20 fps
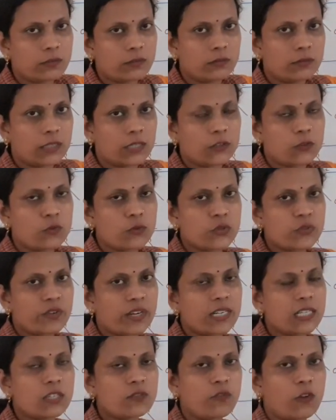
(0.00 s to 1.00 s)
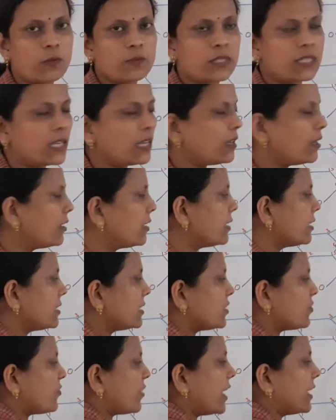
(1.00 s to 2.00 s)
The two strands forms
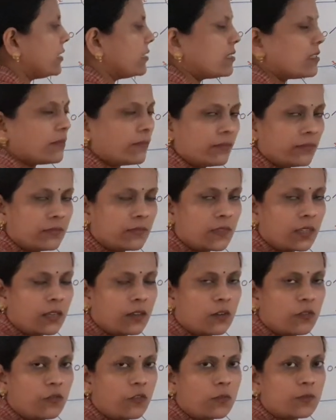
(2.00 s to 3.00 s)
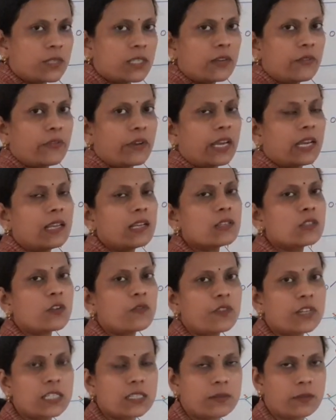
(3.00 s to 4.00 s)
the railings
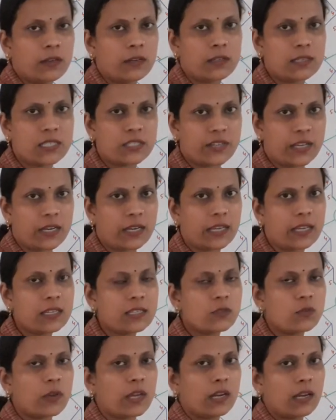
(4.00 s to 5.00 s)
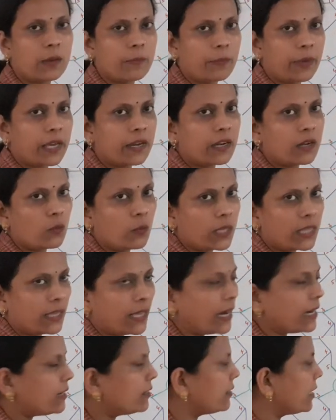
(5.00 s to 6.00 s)
of a staircase. You can compare it with
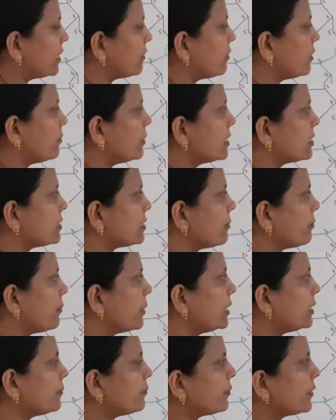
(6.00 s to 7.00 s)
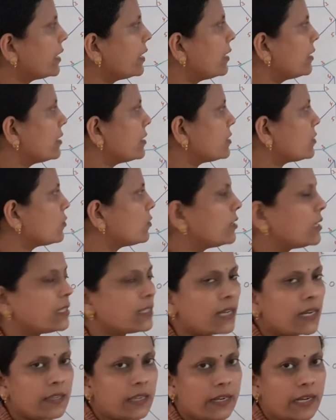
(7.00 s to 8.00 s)
that. That will be a simple. So,
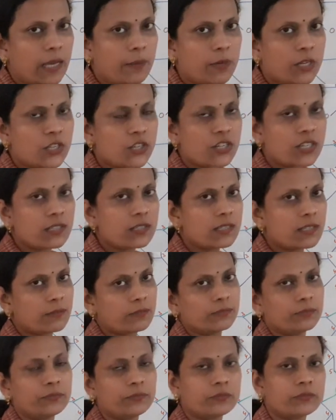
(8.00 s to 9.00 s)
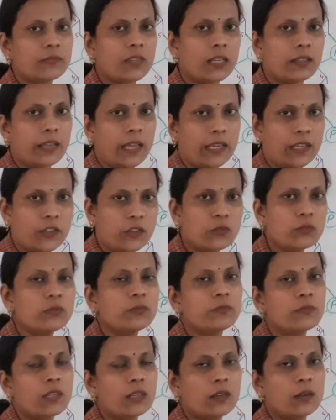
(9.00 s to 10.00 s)
these are the dimensions. Thank
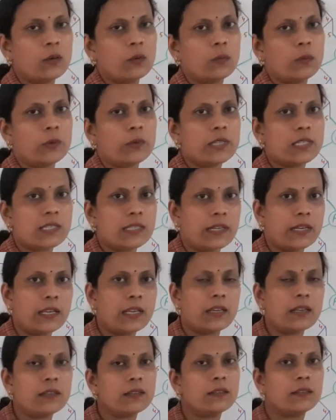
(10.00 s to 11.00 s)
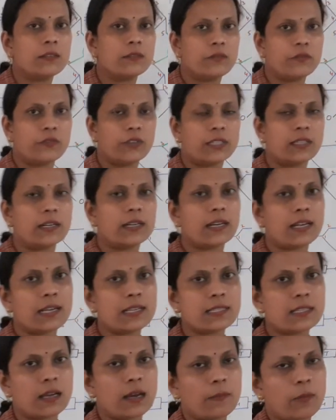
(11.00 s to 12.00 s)
you. We will study in further
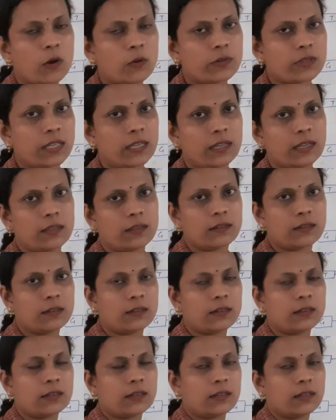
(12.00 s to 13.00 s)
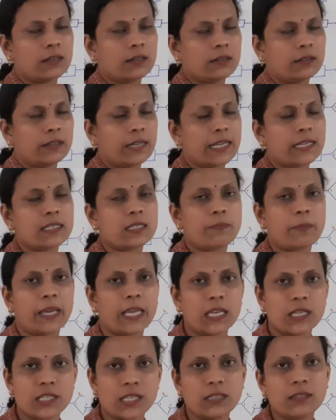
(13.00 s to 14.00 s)
class about the next
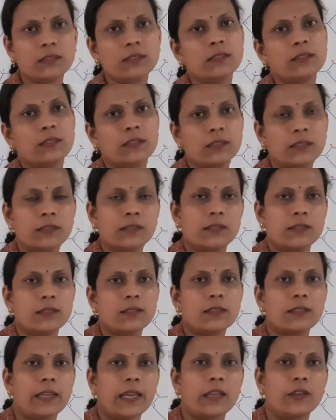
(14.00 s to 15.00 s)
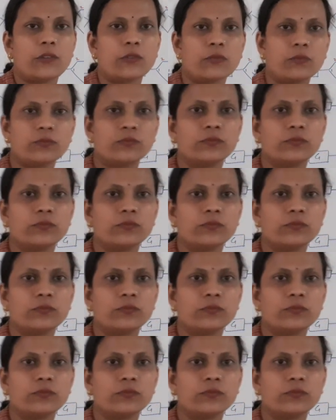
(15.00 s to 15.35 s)
packaging. Thank you.